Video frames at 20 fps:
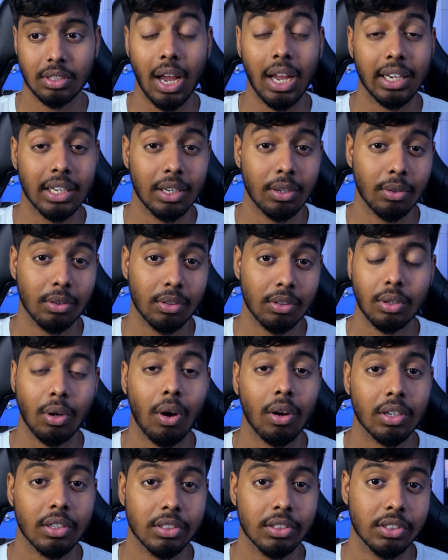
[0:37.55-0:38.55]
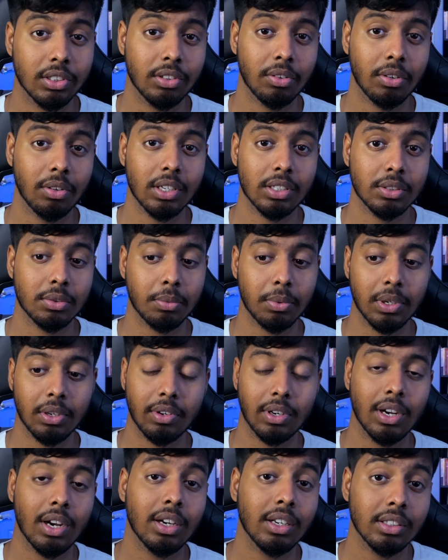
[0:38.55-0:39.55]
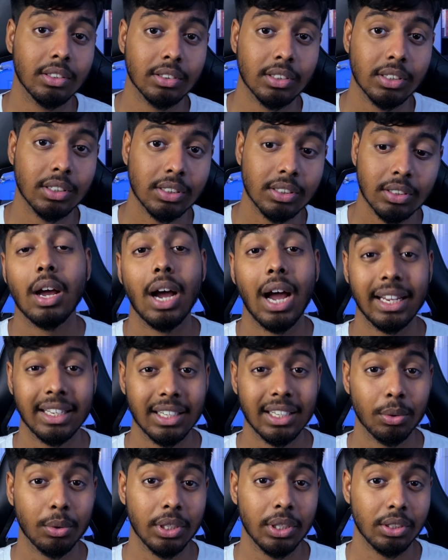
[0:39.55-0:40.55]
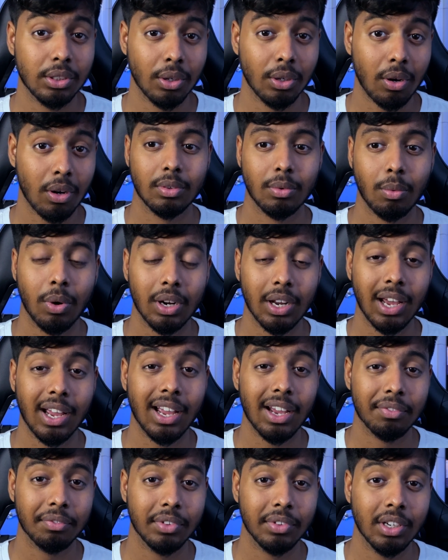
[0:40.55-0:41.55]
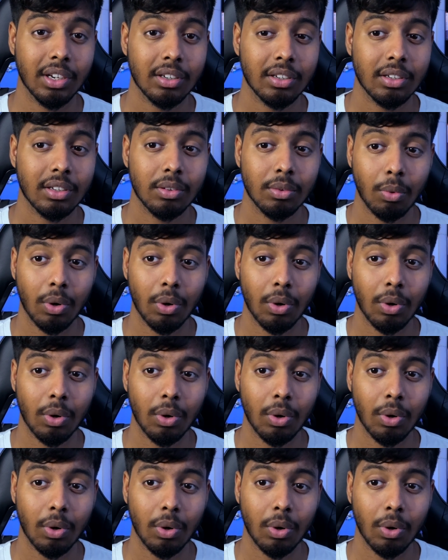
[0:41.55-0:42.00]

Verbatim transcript: I cannot talk in a generalized way regarding this I can only talk what I have done